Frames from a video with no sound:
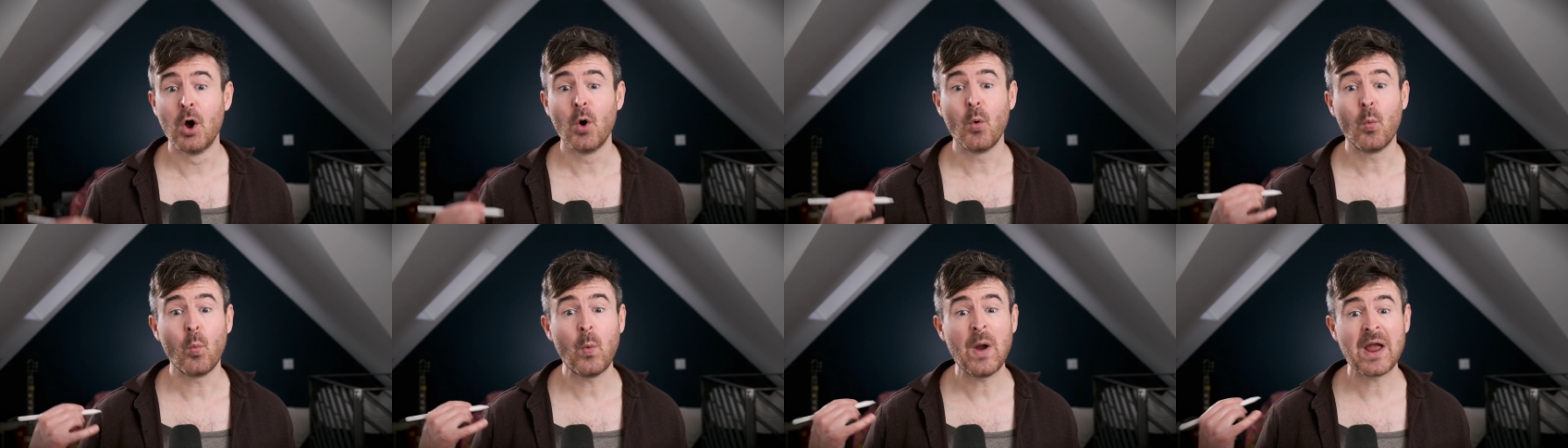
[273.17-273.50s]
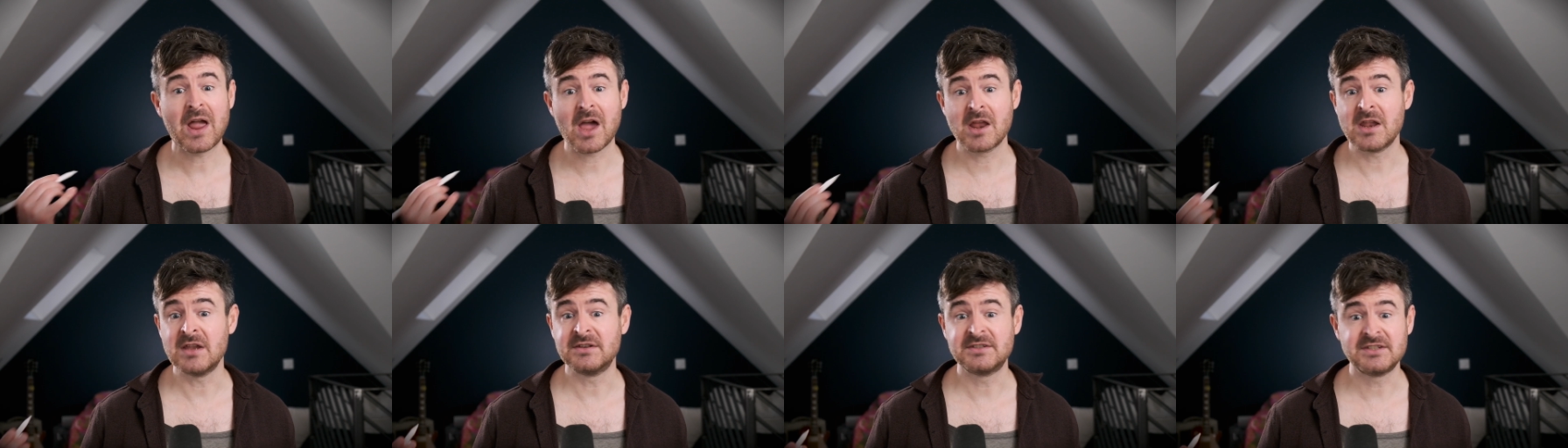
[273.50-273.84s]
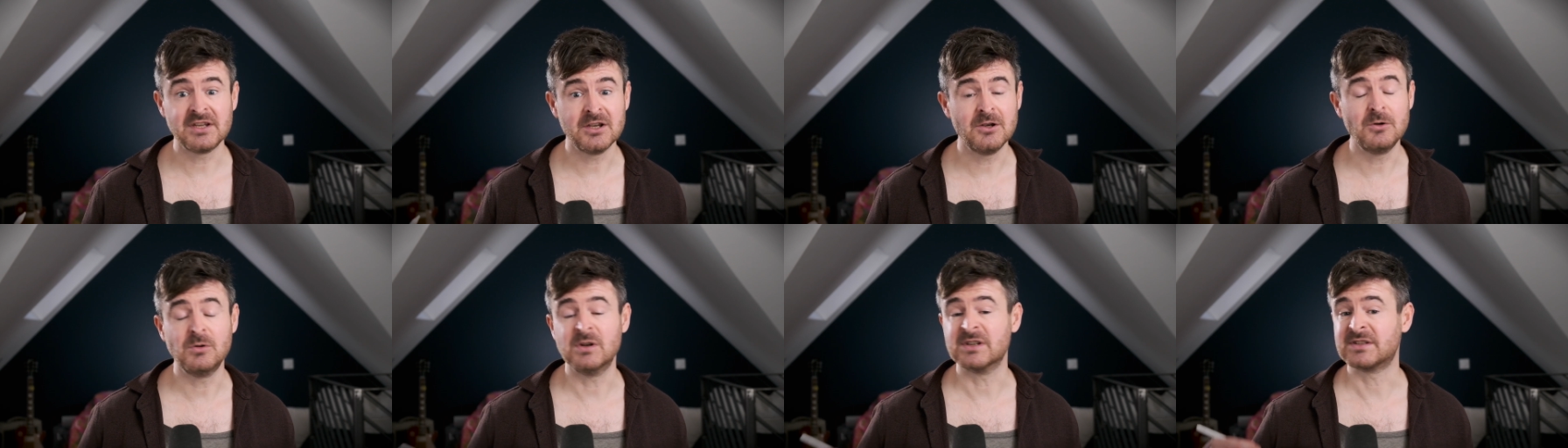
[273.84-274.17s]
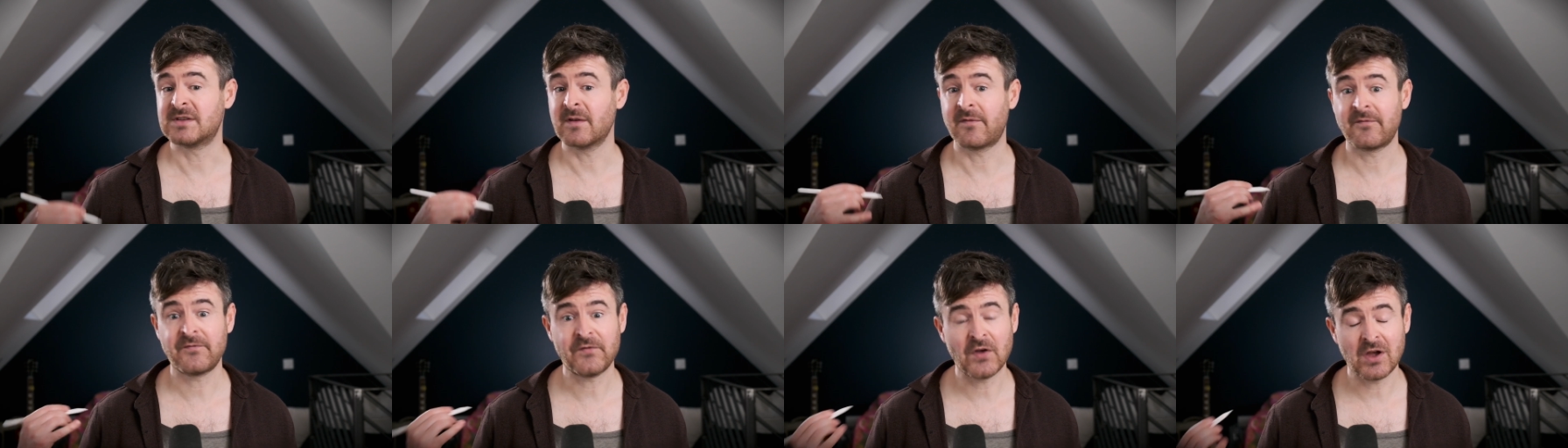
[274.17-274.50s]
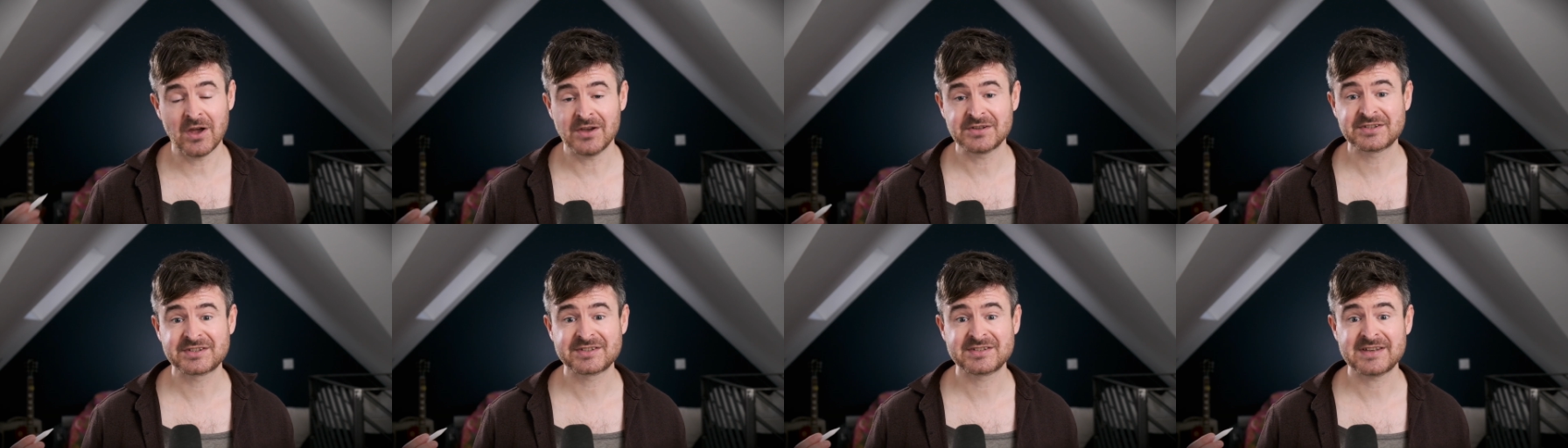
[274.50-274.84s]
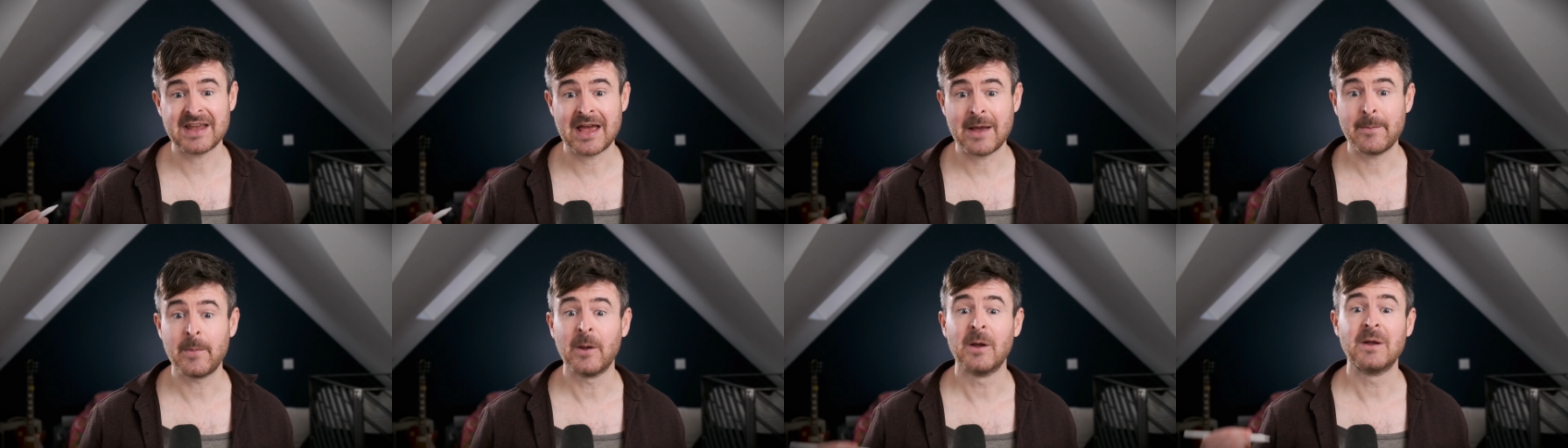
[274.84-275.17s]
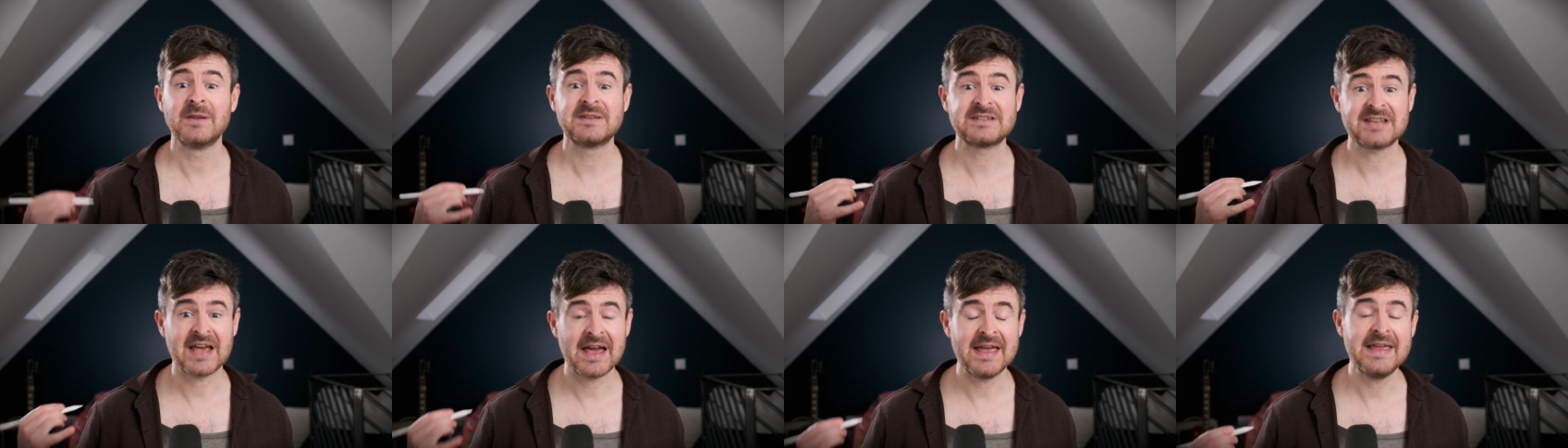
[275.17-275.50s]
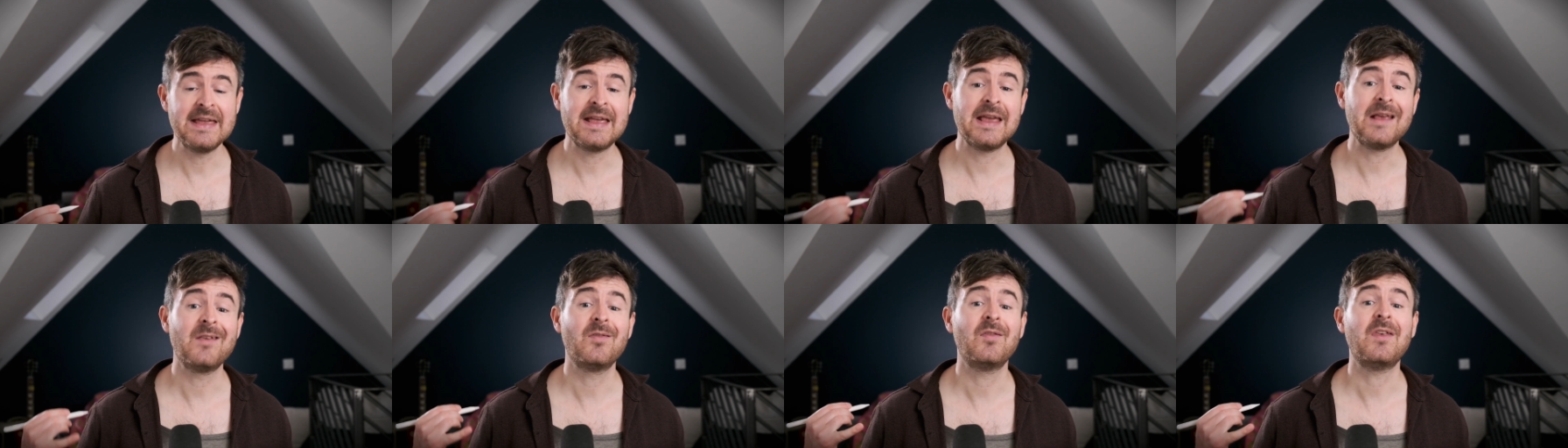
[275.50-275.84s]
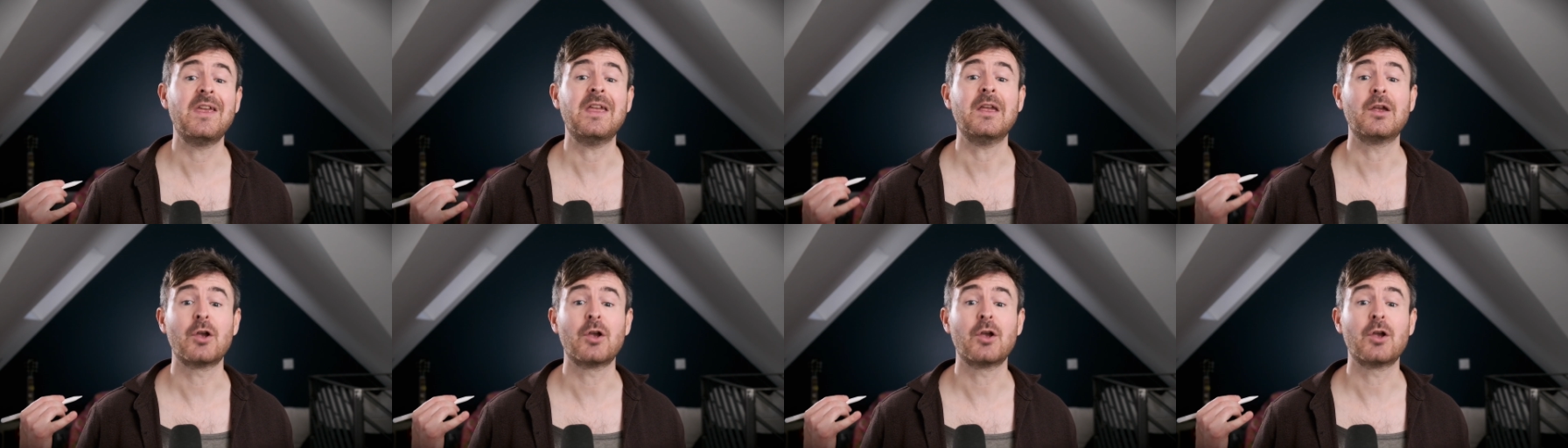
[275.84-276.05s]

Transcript: we're going to do as the first step taking the